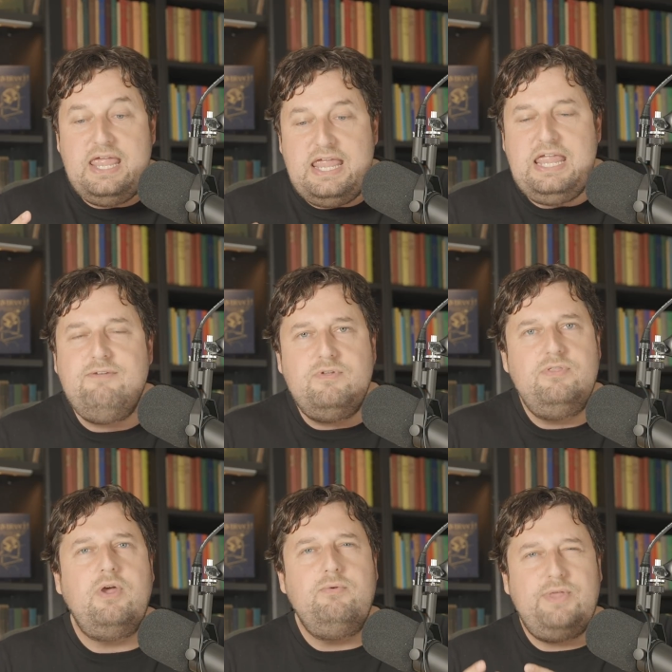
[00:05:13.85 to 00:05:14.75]

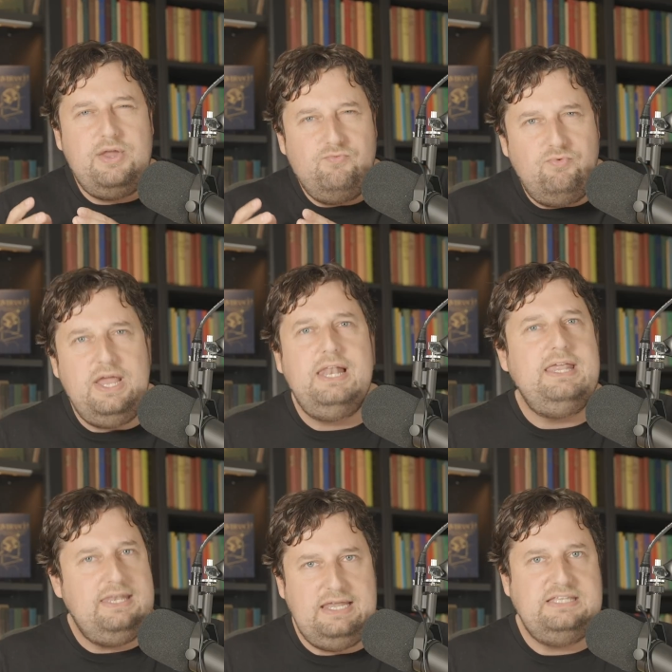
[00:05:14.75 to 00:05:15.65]
even though they
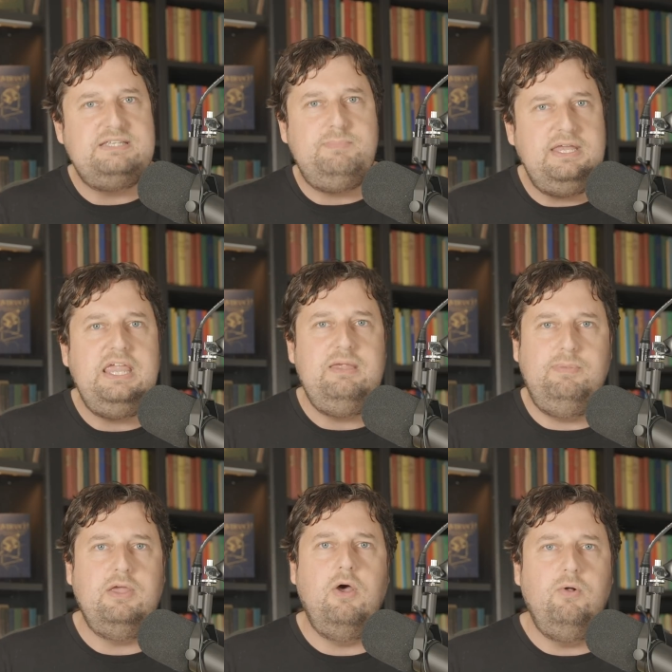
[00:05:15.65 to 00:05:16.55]
really need to be
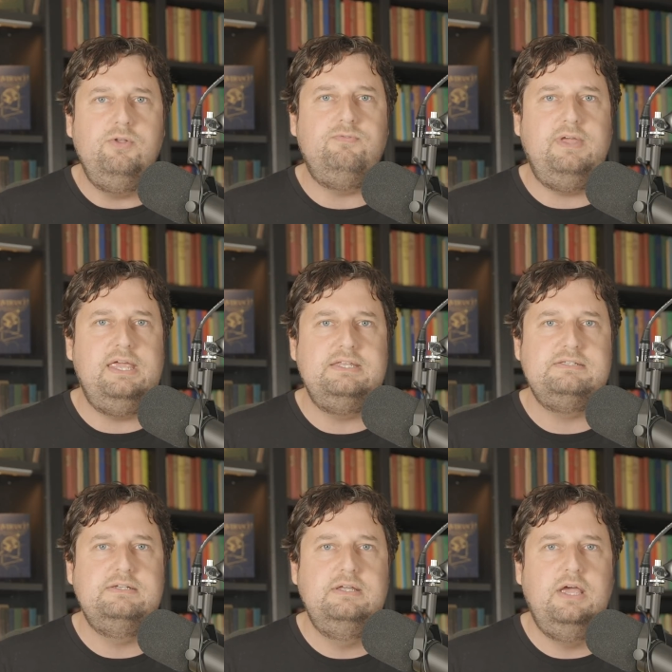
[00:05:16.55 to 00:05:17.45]
keeping hold of it